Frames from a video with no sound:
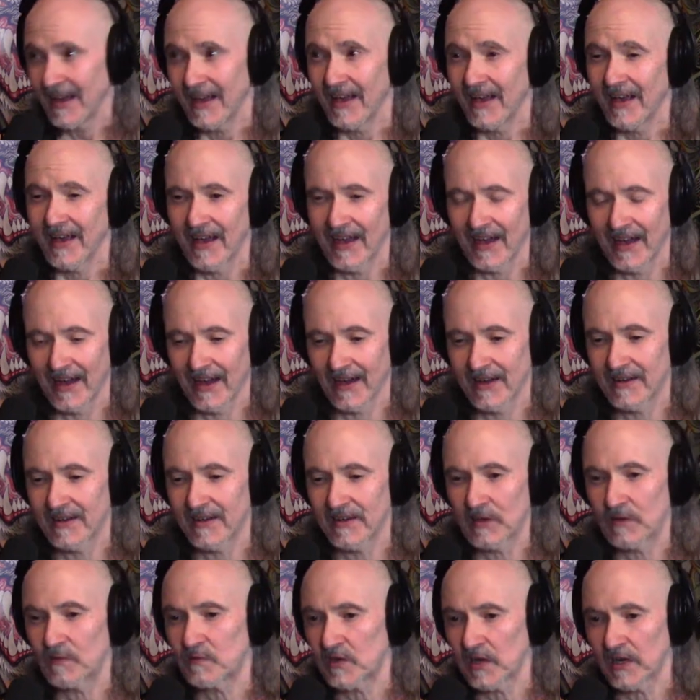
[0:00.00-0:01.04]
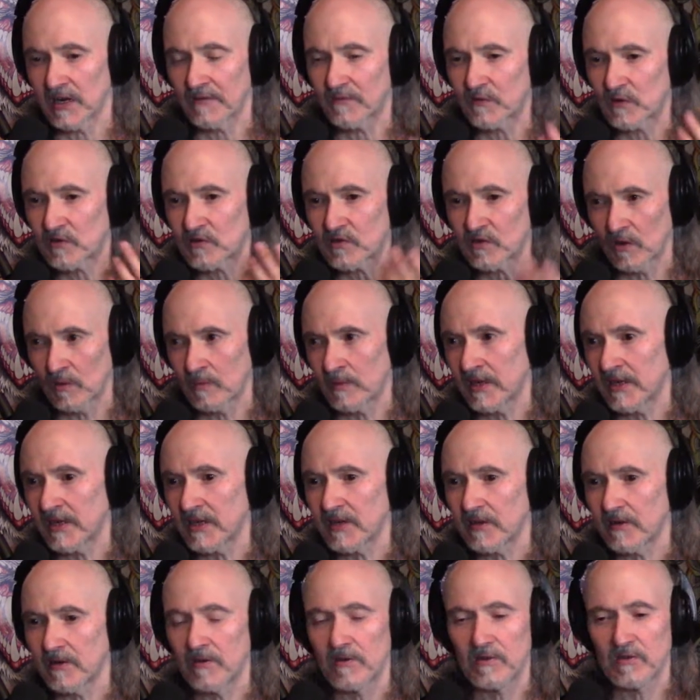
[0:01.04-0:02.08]
And uh, you've done it for so many
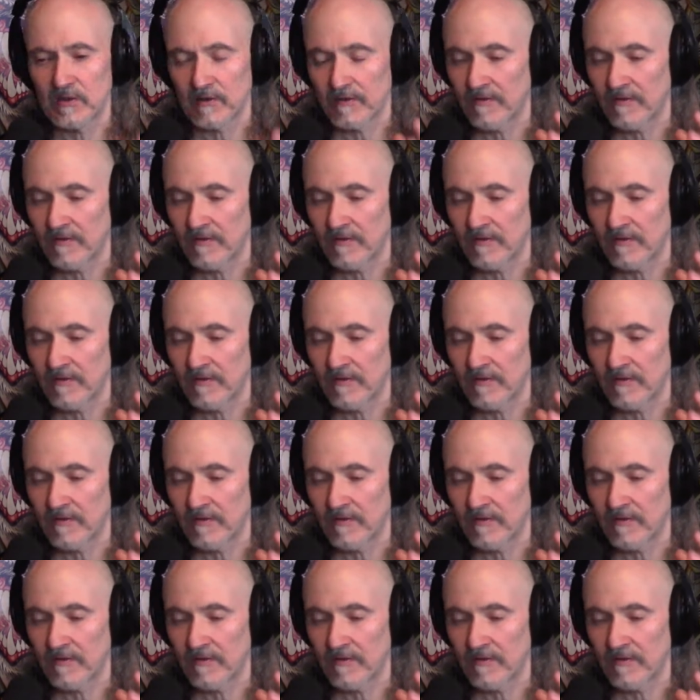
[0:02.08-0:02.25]
years.